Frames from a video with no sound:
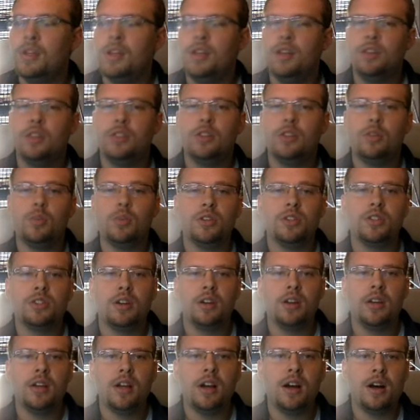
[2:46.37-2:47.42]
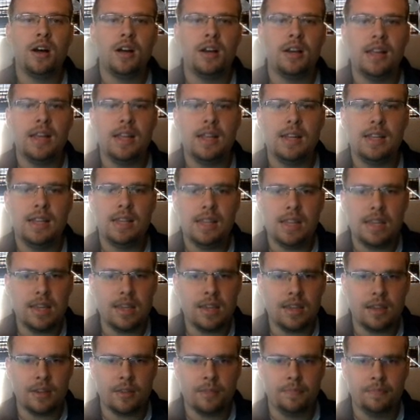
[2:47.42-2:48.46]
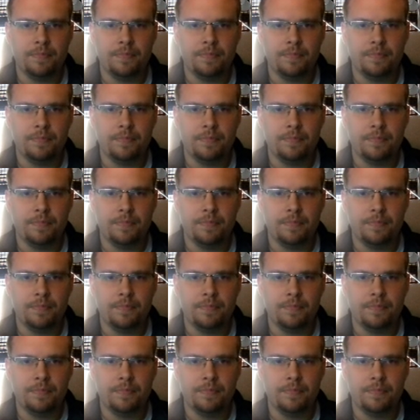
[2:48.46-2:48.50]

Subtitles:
So we're starting on an E.